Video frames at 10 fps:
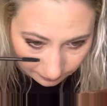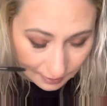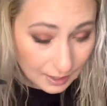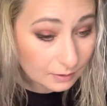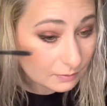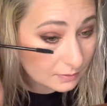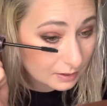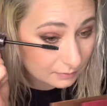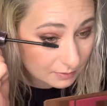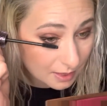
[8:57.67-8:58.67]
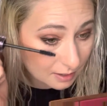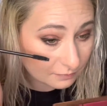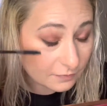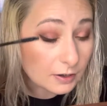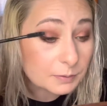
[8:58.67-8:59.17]
I don't know, I have a lot of
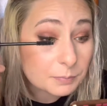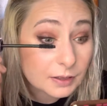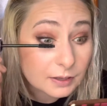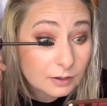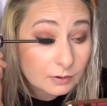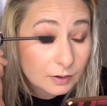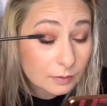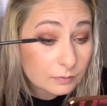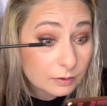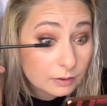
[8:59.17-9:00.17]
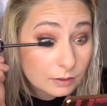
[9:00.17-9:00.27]
fun playing around